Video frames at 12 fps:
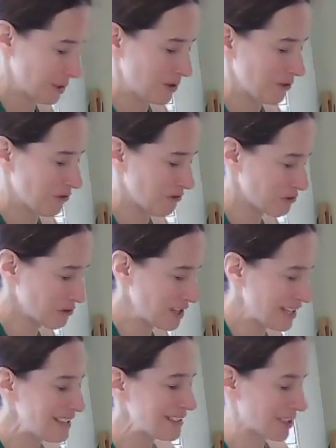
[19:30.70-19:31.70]
Do you know the
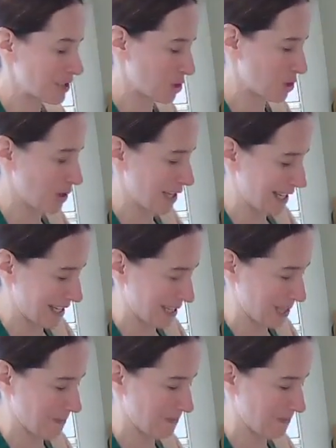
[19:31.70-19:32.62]
freezer trick?